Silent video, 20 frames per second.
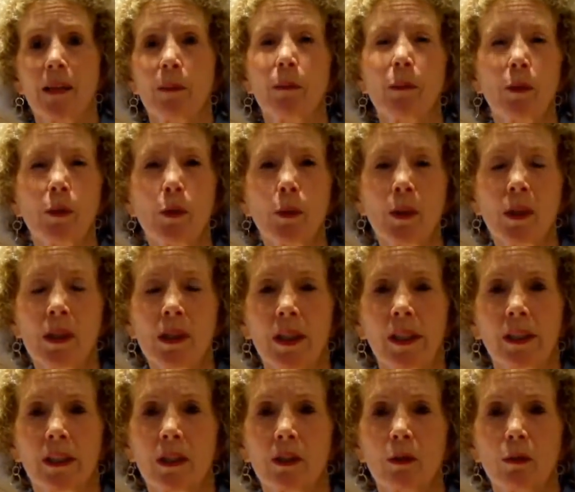Some students
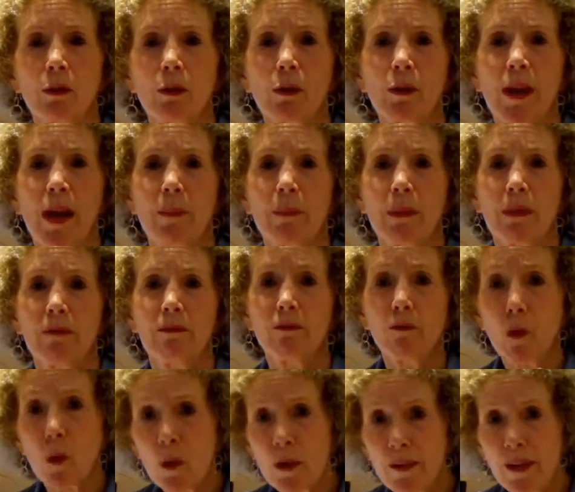like to do that
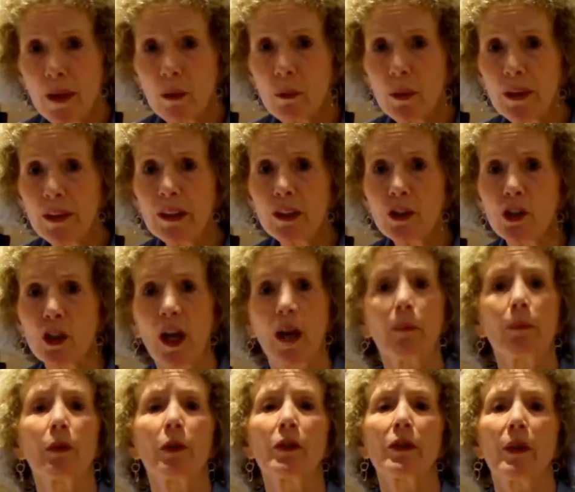before they read the
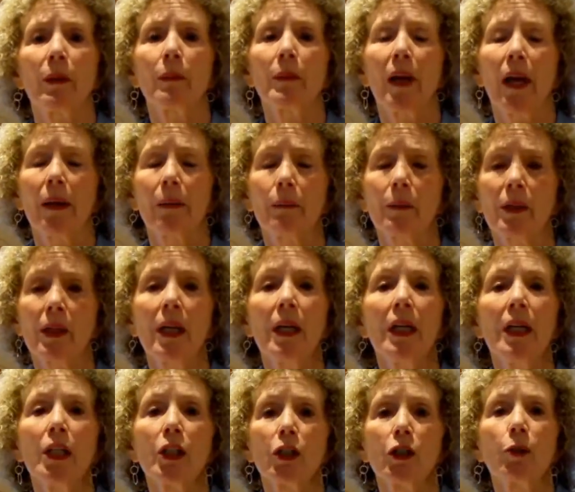chapter. Sometimes
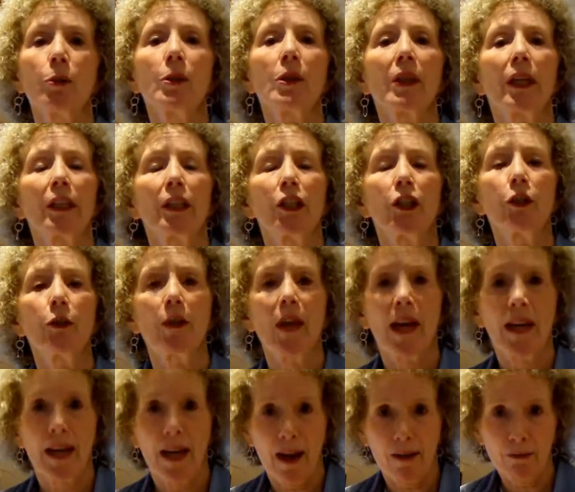students like to do
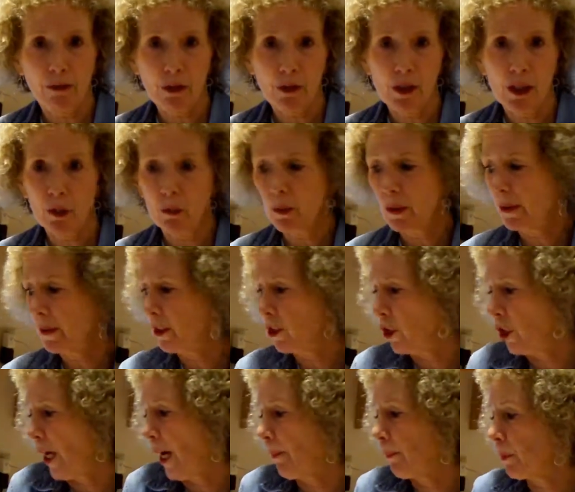that after they read the
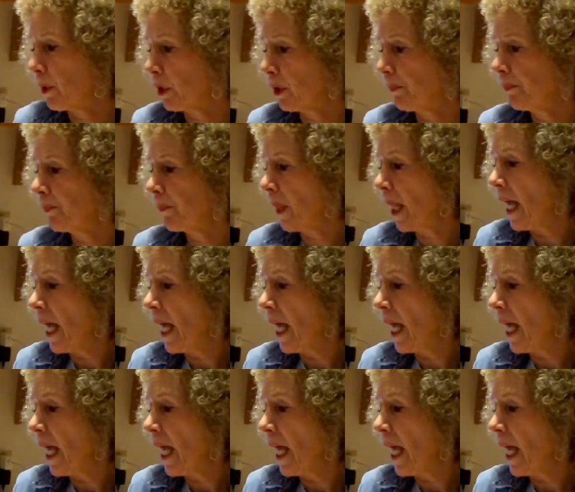chapter.